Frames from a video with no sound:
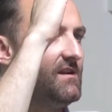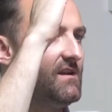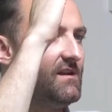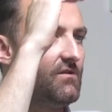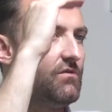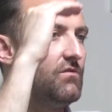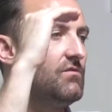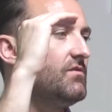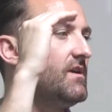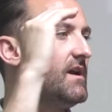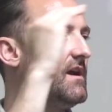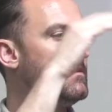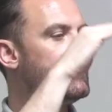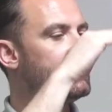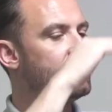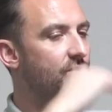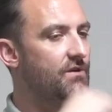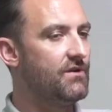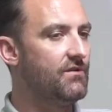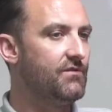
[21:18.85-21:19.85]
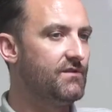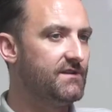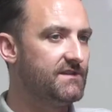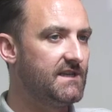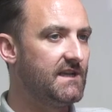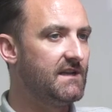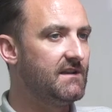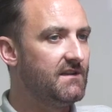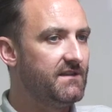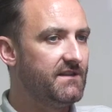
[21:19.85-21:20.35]
and they go, right, I just want it on the
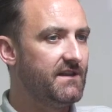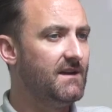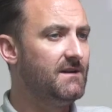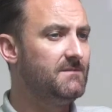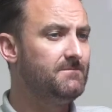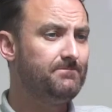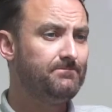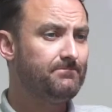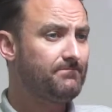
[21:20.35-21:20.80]
site like that.